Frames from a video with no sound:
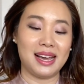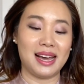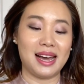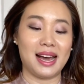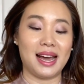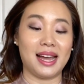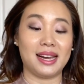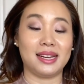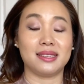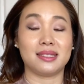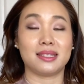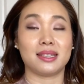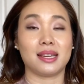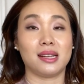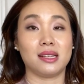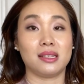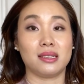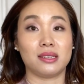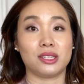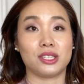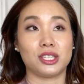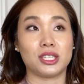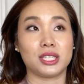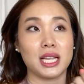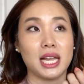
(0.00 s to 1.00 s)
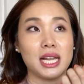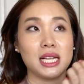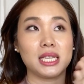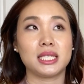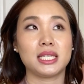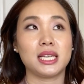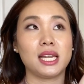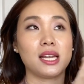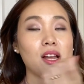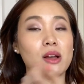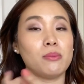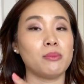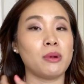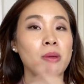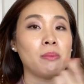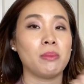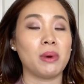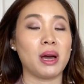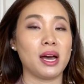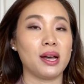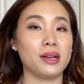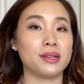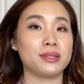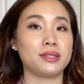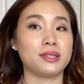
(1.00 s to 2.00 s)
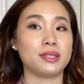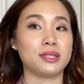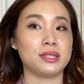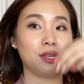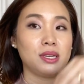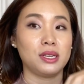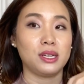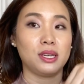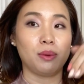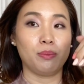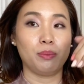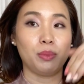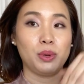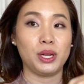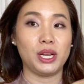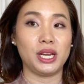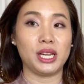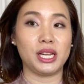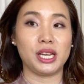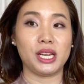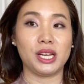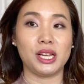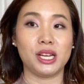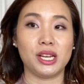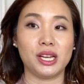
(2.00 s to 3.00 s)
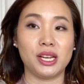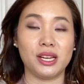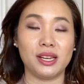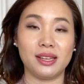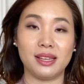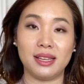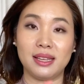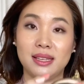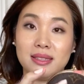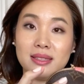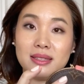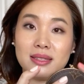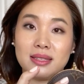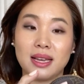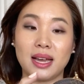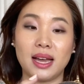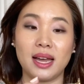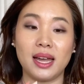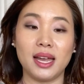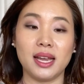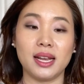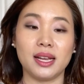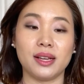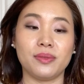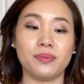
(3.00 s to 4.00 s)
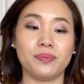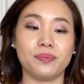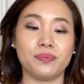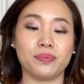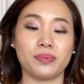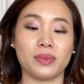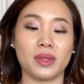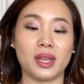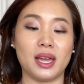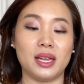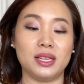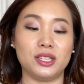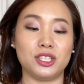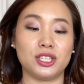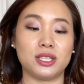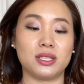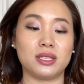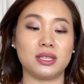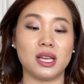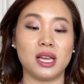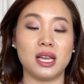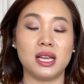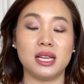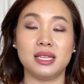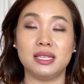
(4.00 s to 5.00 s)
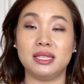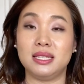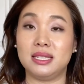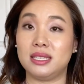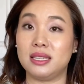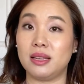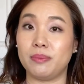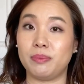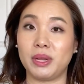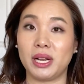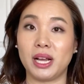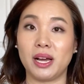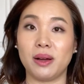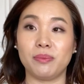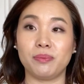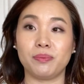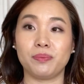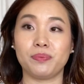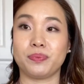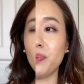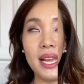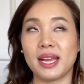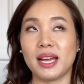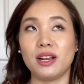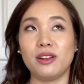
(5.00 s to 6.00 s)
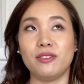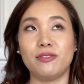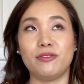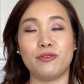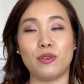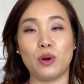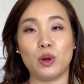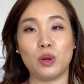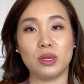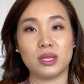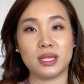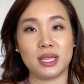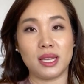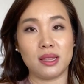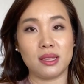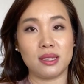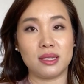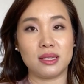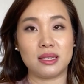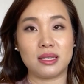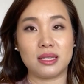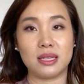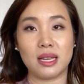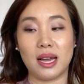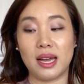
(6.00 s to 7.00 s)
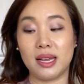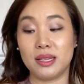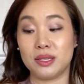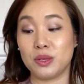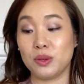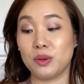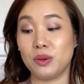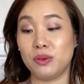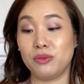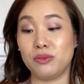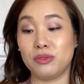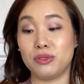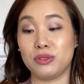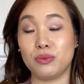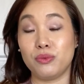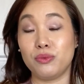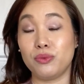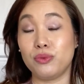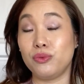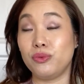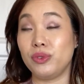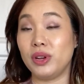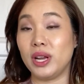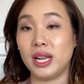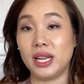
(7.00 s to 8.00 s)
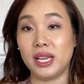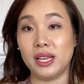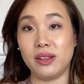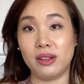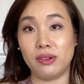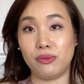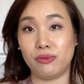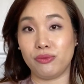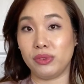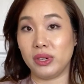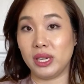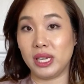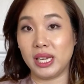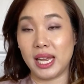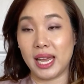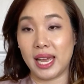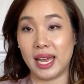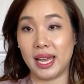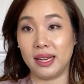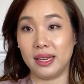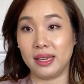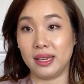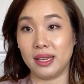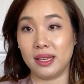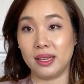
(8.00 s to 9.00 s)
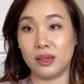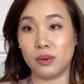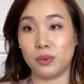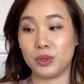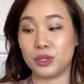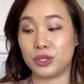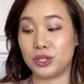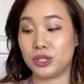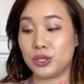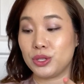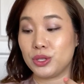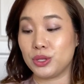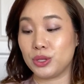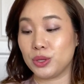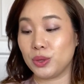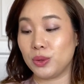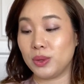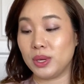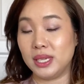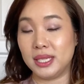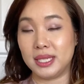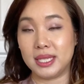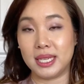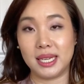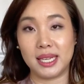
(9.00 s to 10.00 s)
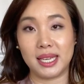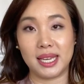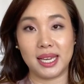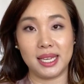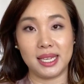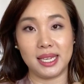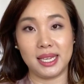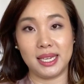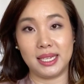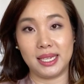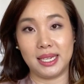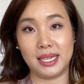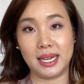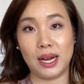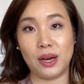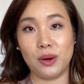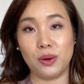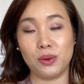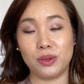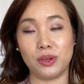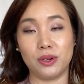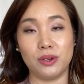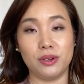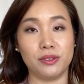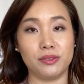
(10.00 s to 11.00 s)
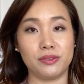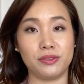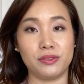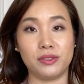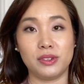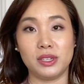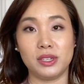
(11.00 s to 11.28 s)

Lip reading: I decided to just like take out my mask, put it here inside and just zip it up. It kind of falls at this side, so it was really handy. It was just so easy to get in and out of,